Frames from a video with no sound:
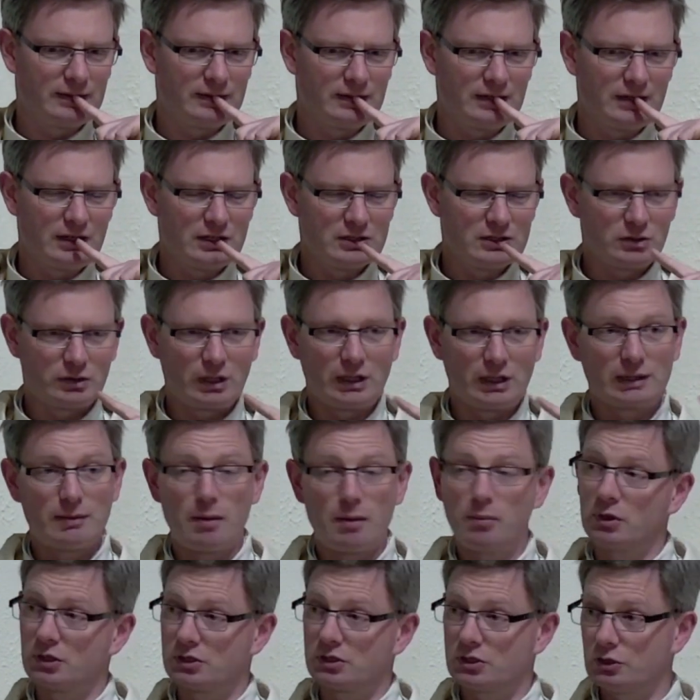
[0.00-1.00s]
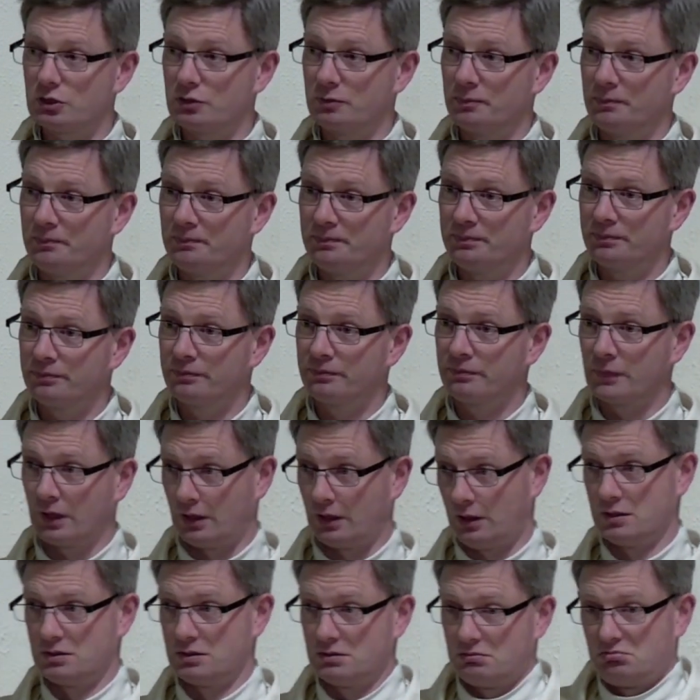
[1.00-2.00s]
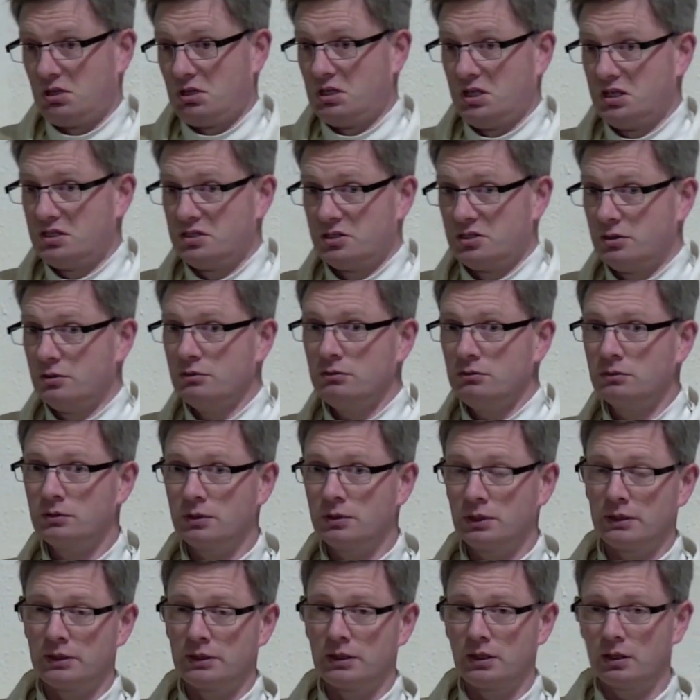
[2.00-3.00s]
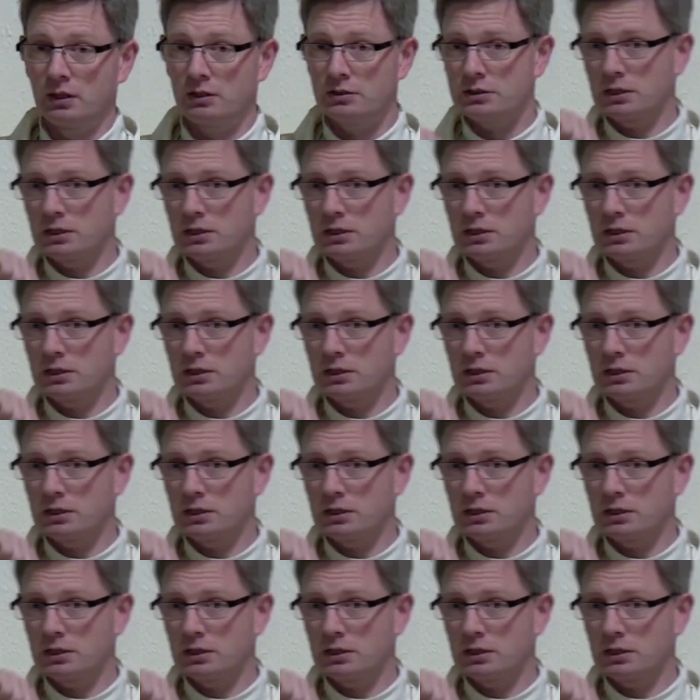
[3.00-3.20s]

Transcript: So then they come up with a term, as they need to do in theology.